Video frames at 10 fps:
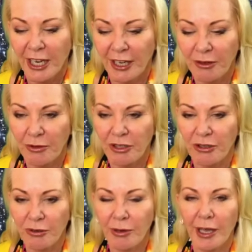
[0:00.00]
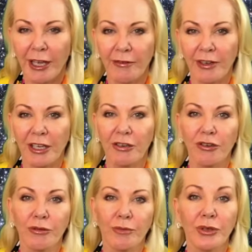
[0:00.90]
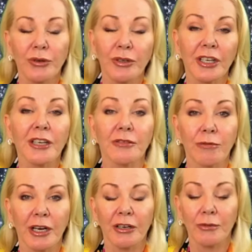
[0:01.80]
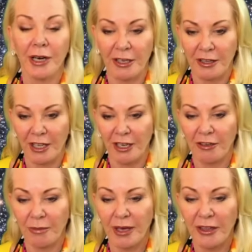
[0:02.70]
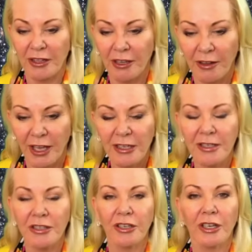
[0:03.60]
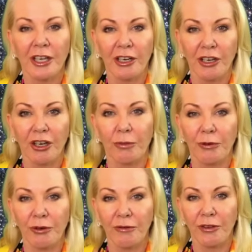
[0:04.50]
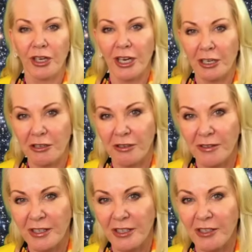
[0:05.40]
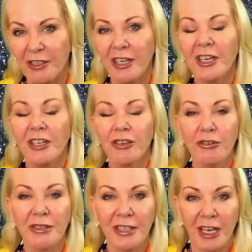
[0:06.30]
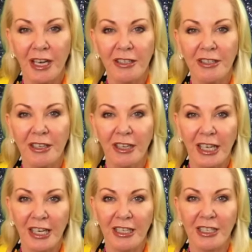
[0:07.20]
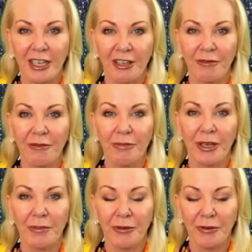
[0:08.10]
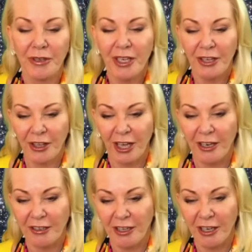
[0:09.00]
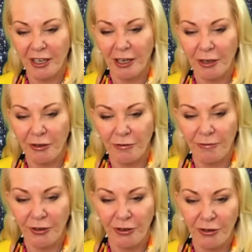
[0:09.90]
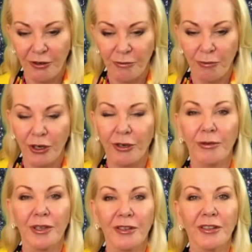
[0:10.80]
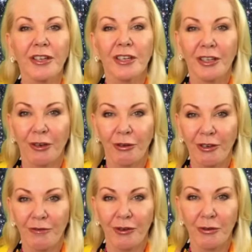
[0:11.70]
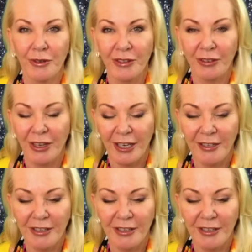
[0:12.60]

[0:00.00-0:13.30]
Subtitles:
And we do have a new moon as well right at the end of the month, and that's certainly going to help you with connections and new starts and getting together with people that you feel you can work with going forward, okay?